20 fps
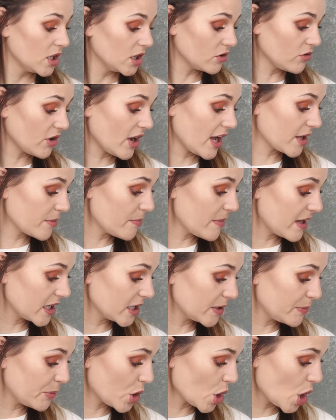Lorac
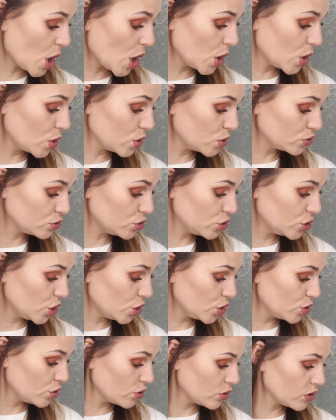Mega Pro
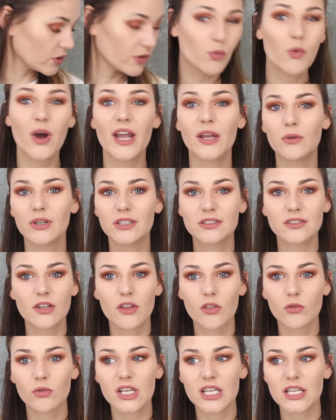2, or the white one,
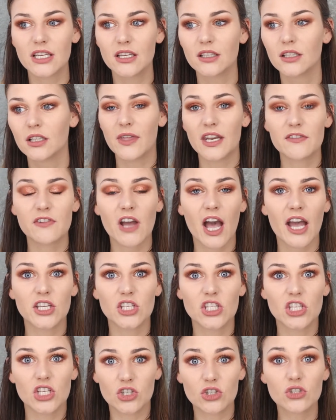3, that I've got
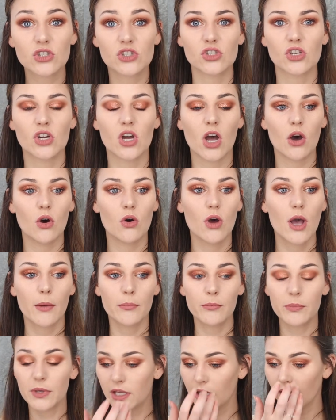years ago,
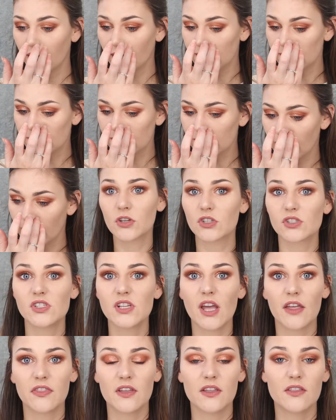because there's
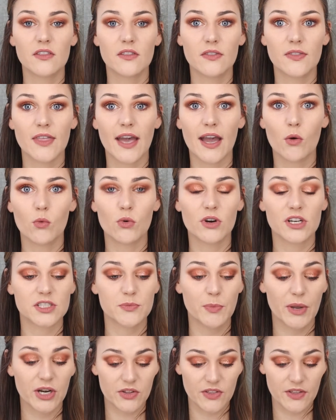nothing that
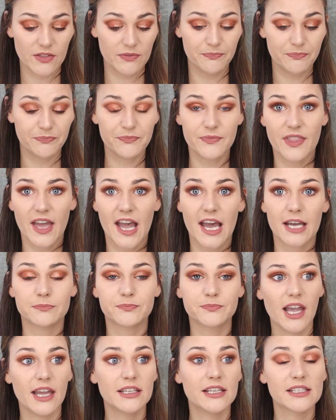worked better than that.
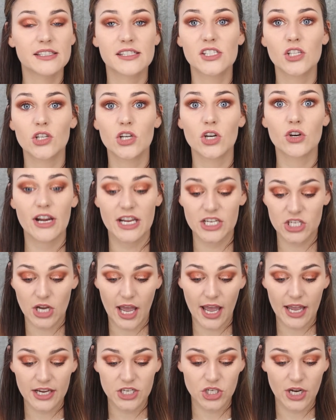And it's still a great
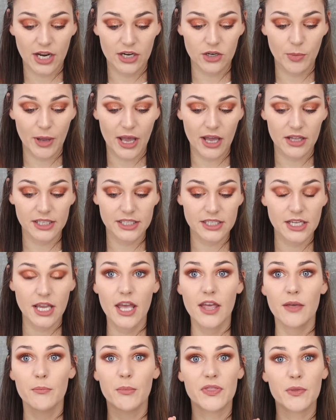eyeshadow palette,
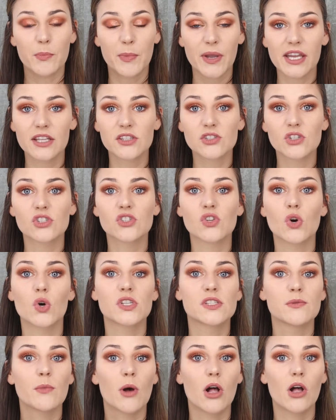but the pans are so
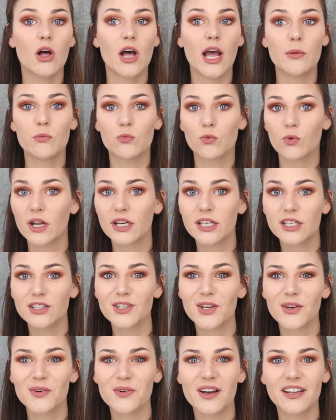small. I'm running
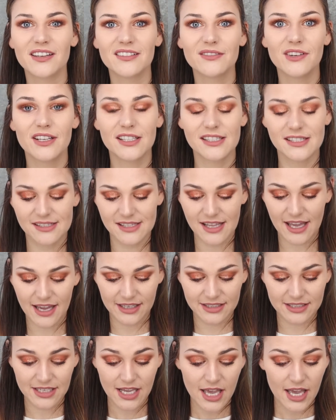low on ones
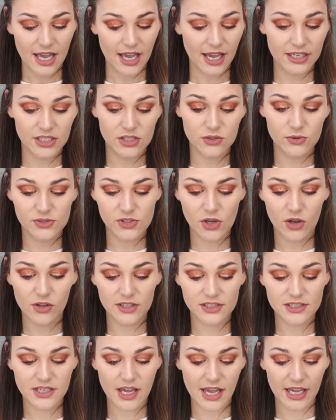that I use all
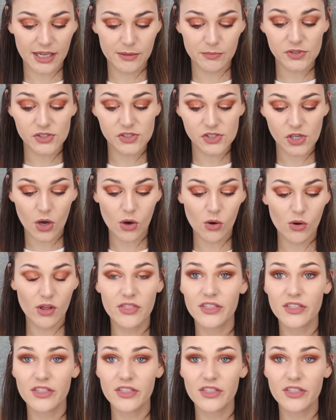the time, so